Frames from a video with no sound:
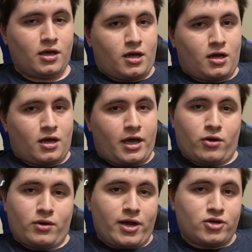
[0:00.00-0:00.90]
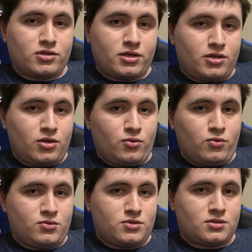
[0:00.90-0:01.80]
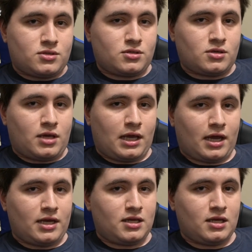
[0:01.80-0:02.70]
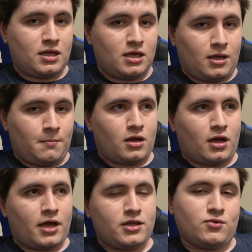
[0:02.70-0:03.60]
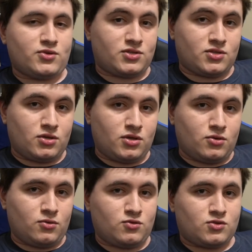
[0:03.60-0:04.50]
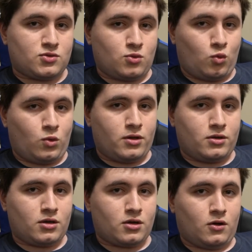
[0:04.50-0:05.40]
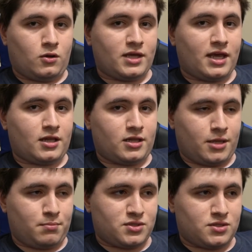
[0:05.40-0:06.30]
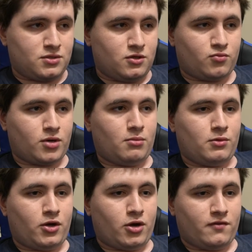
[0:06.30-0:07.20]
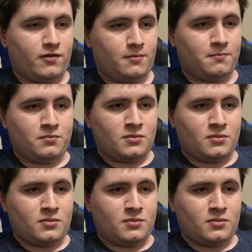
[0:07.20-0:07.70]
I don't actually use an IDE. I used to use one called Eclipse. You've probably heard of it.